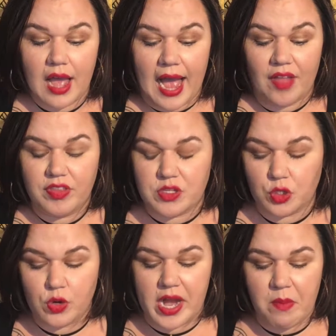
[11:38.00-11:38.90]
had this
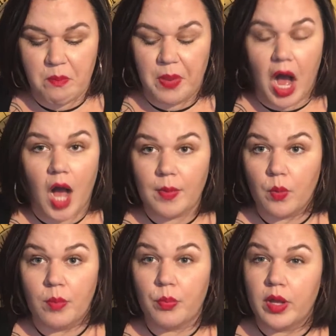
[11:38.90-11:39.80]
great bob at
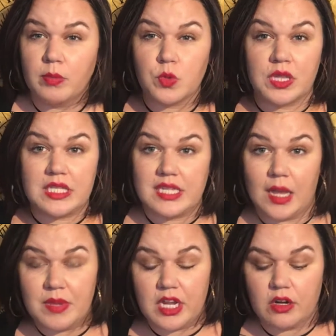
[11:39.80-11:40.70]
one point and was wearing these
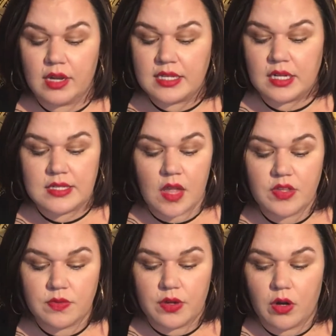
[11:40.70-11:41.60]
diamond earrings, and I saw
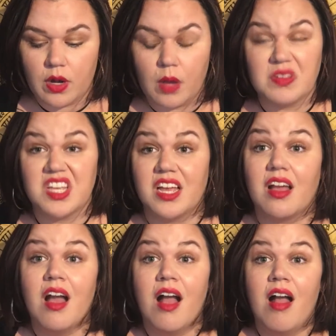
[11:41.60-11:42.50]
this photo and I was like,